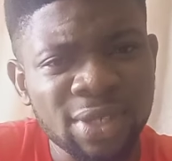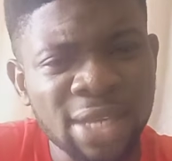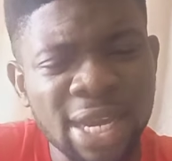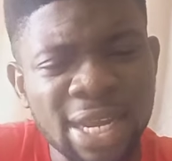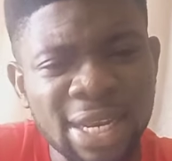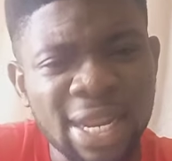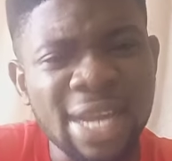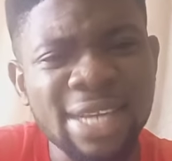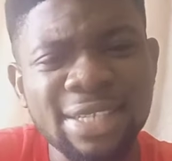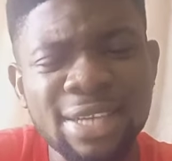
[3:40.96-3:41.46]

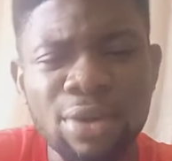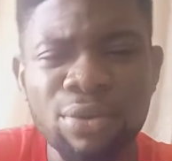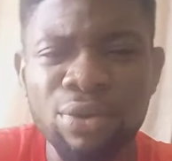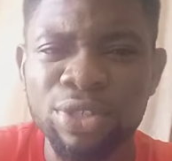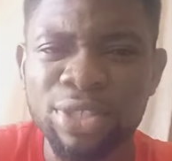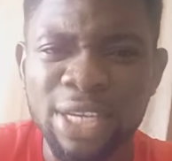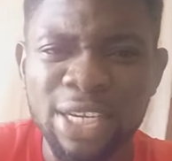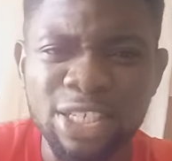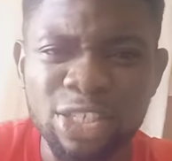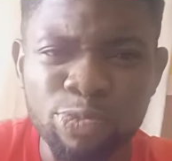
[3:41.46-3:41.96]
Elijah
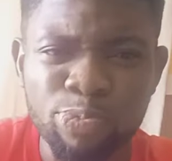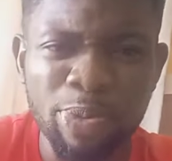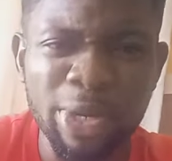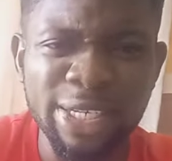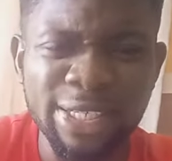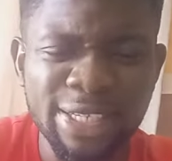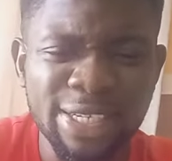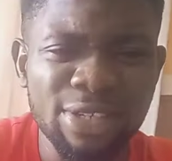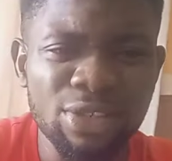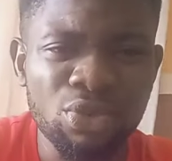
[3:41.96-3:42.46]
was
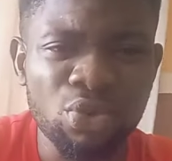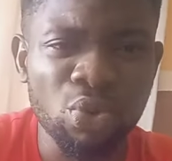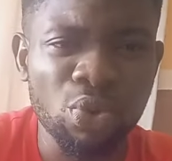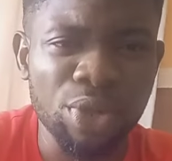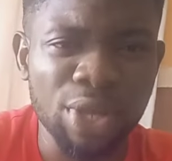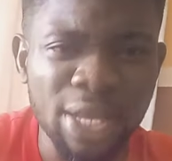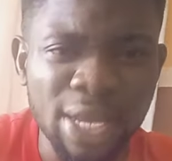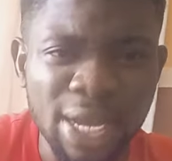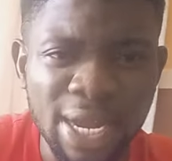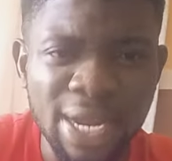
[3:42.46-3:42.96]
expecting
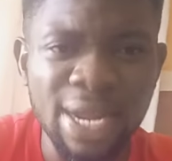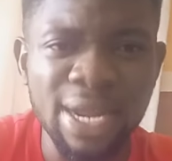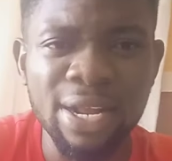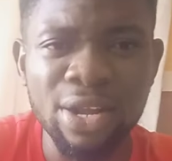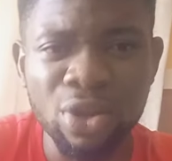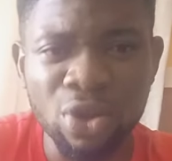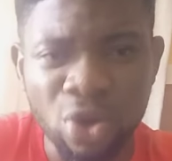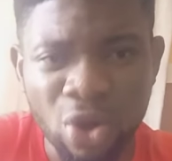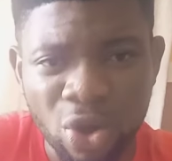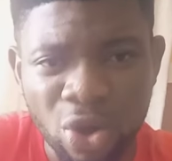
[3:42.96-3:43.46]
to hear
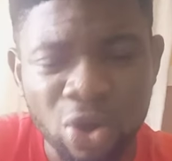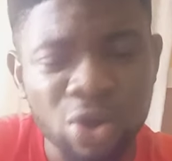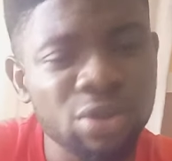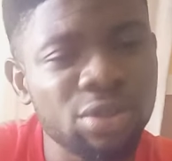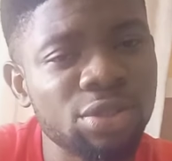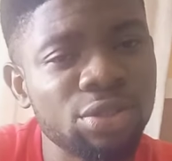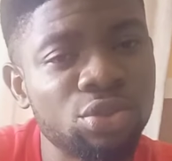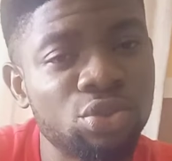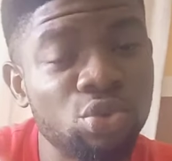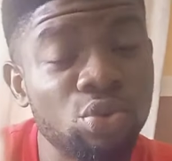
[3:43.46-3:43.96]

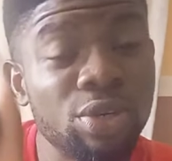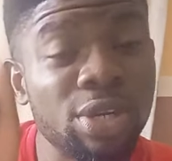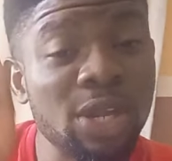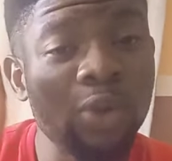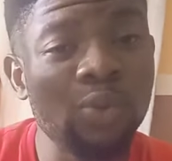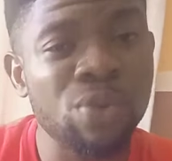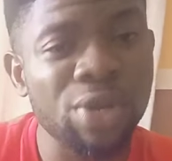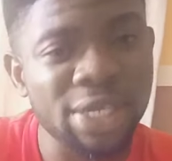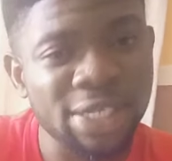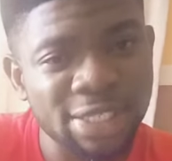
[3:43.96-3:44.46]
God through
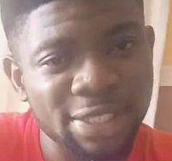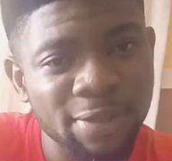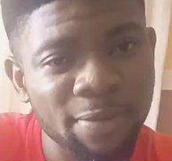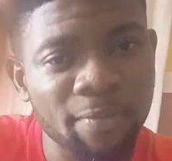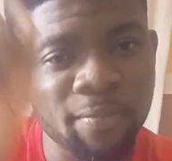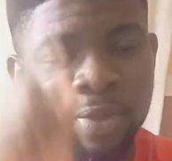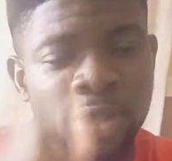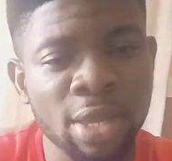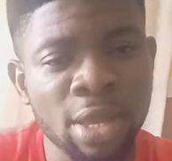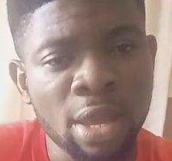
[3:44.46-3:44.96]
the wind,
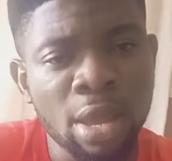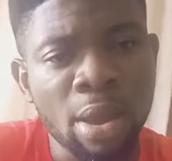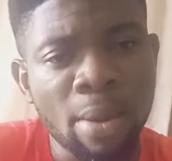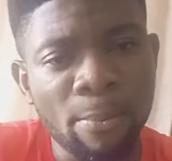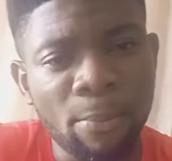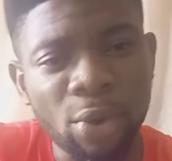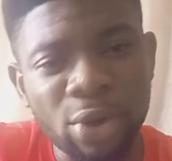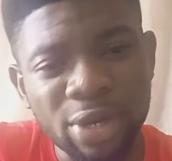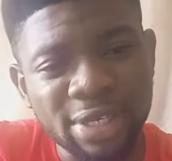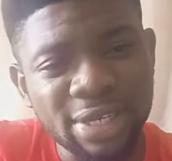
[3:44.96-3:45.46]

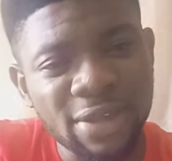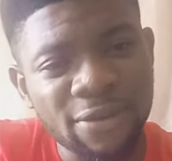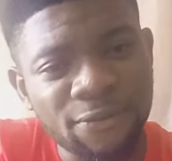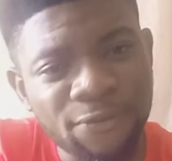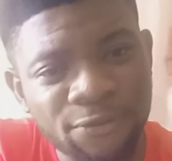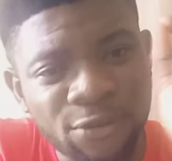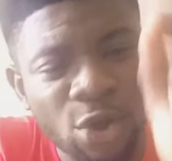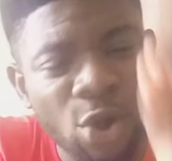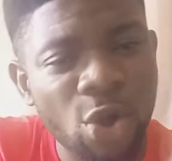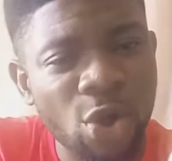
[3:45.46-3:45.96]
but the
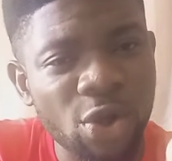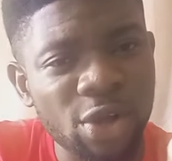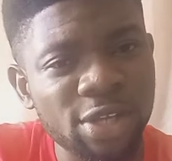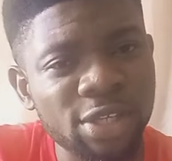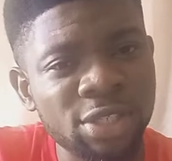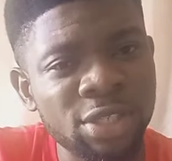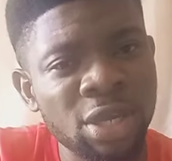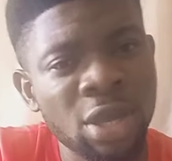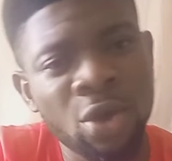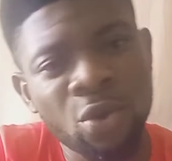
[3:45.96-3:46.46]

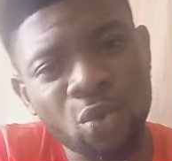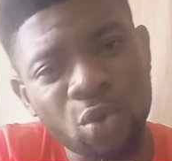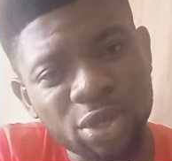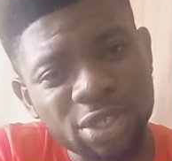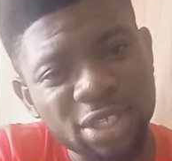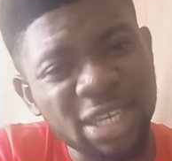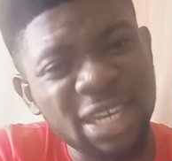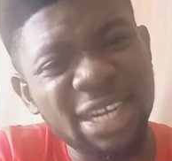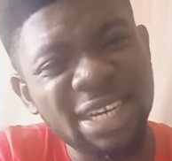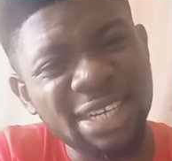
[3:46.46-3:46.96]
voice
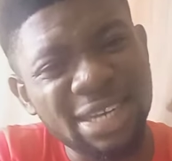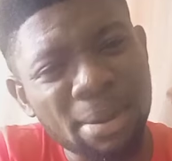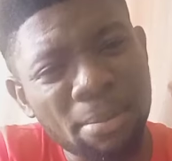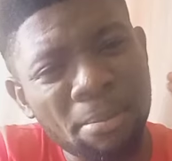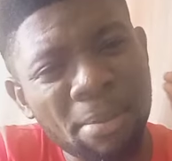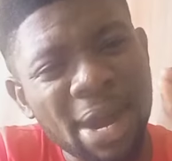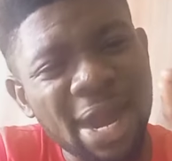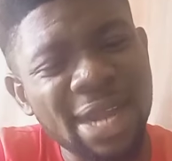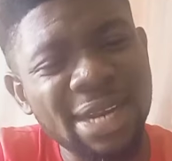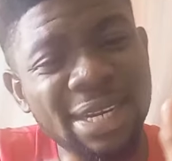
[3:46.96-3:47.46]
was in the
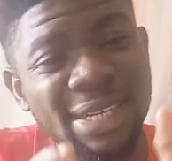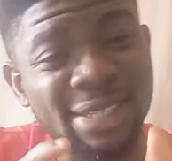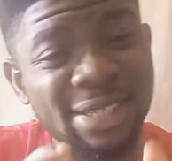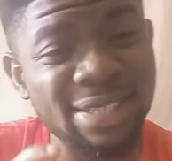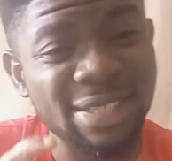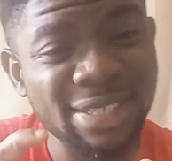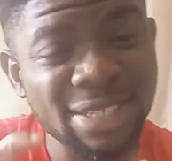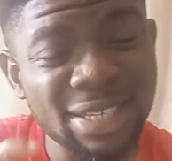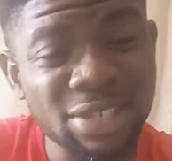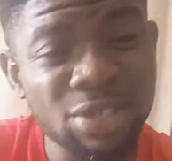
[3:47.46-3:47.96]
mind, a
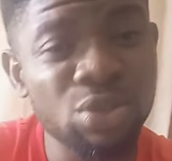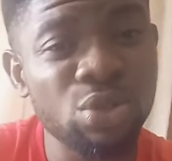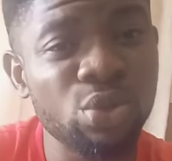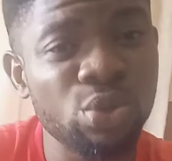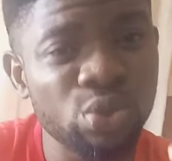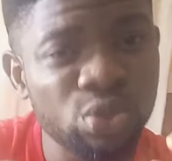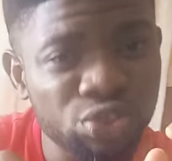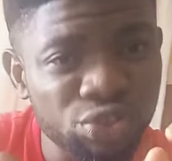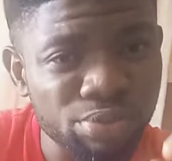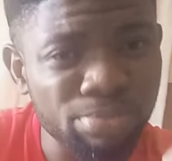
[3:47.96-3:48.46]

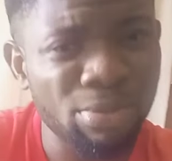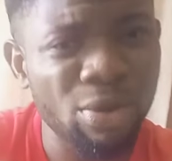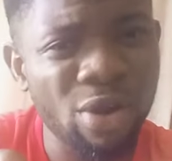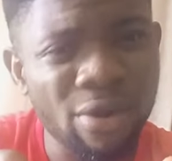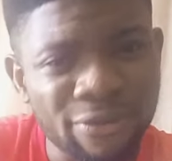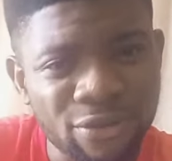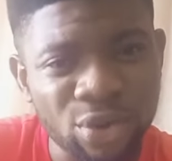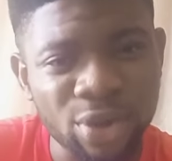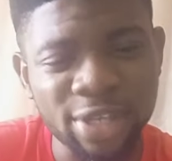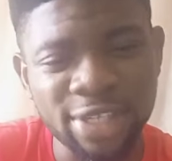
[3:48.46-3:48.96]
still
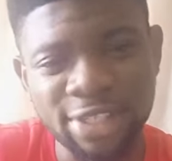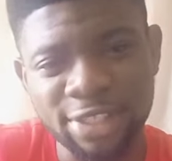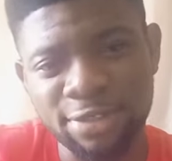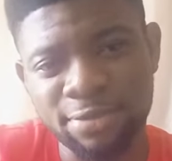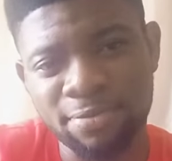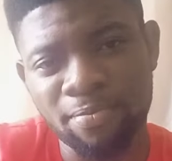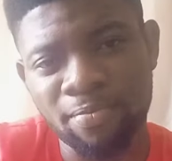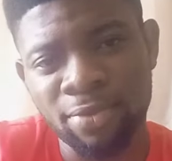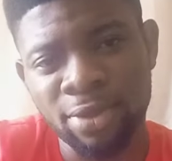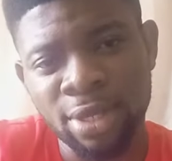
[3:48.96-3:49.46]
small
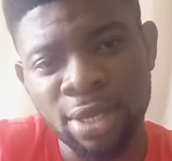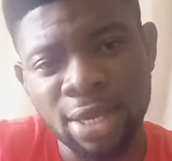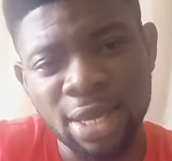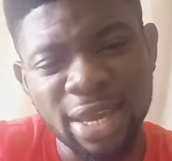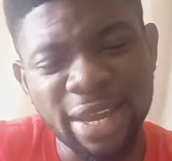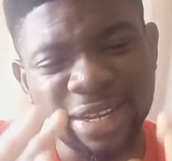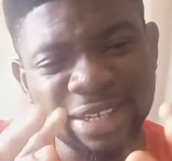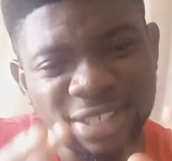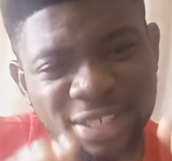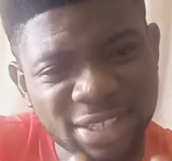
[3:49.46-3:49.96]
voice.
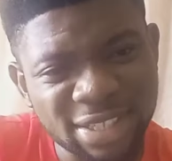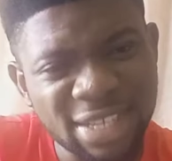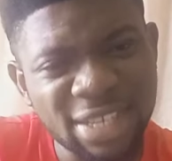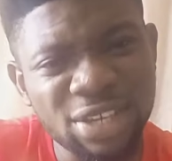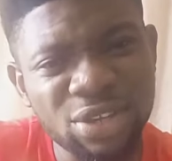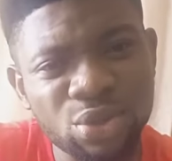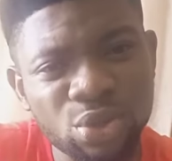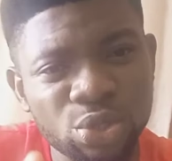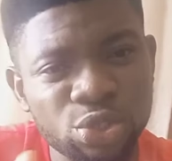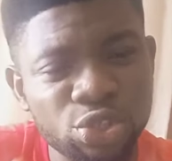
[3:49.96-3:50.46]
A
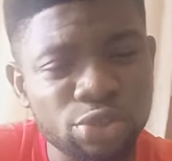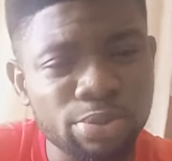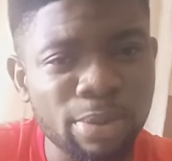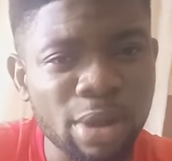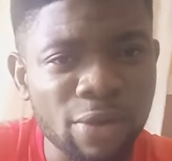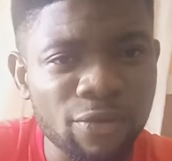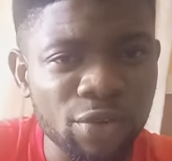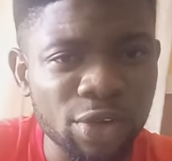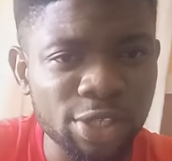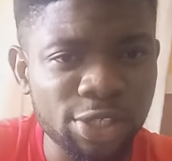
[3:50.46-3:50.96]
still
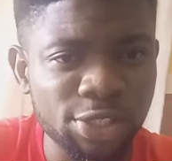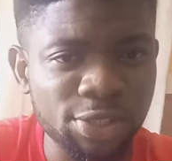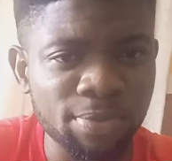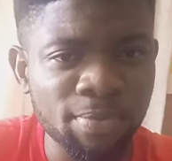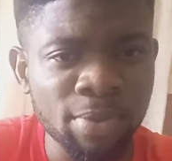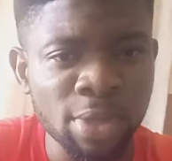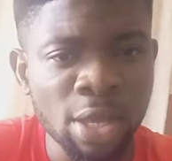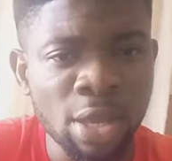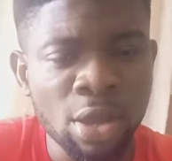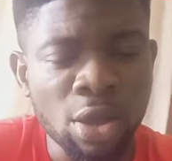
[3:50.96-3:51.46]
small voice.
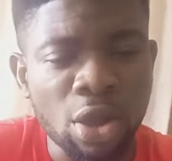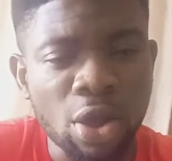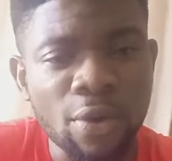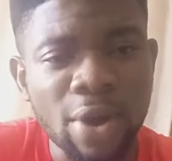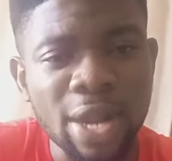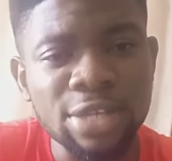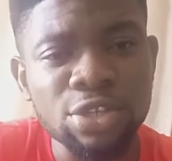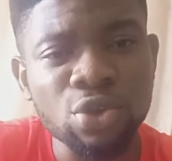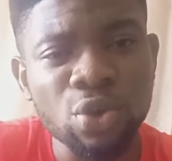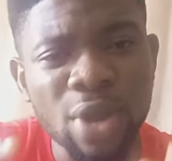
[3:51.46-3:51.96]

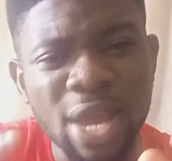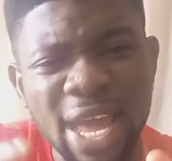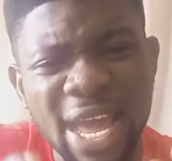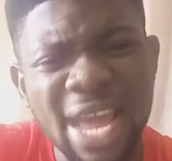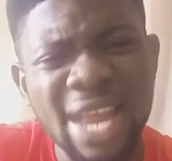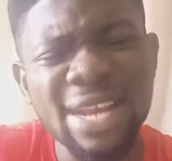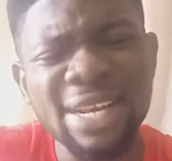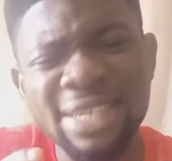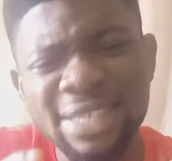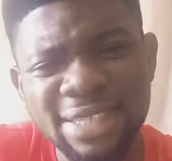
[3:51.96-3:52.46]
Alright, so
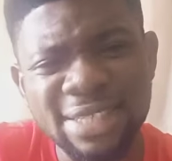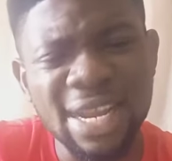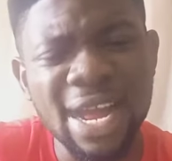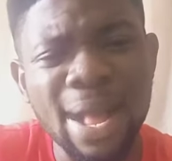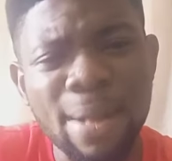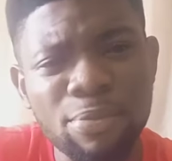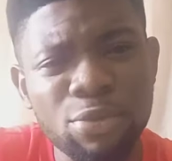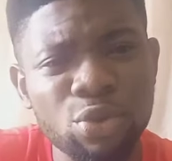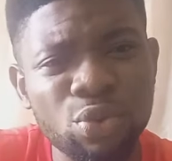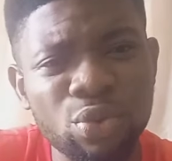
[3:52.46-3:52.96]

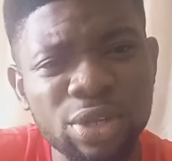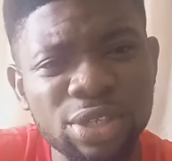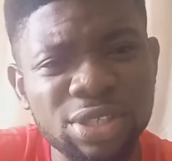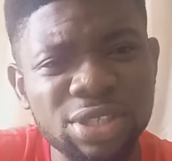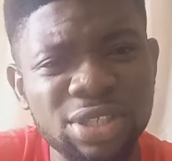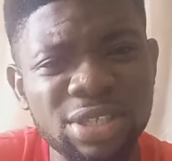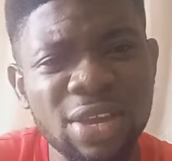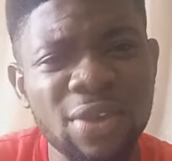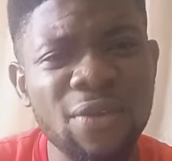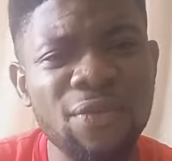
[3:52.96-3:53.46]
anytime you
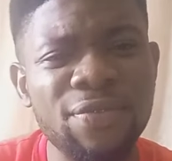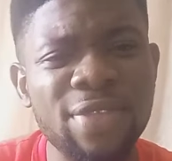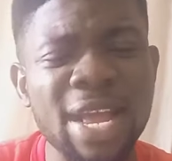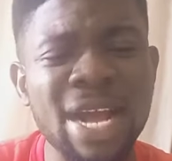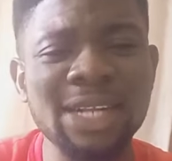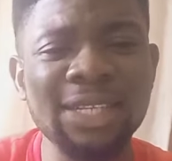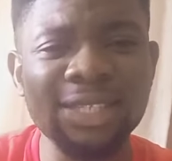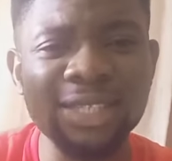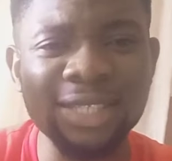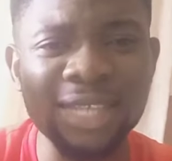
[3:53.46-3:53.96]
receive
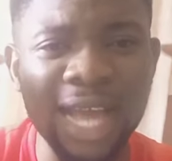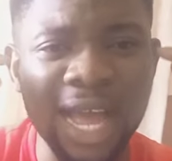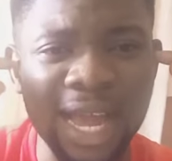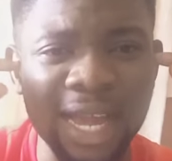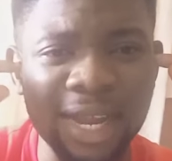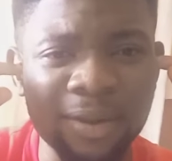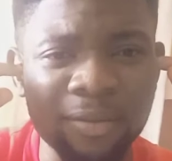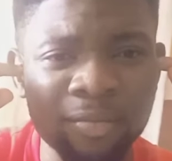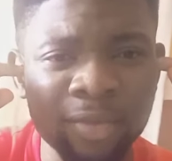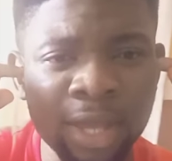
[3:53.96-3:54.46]
that
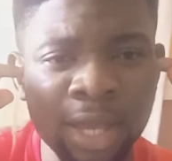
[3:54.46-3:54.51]
sign,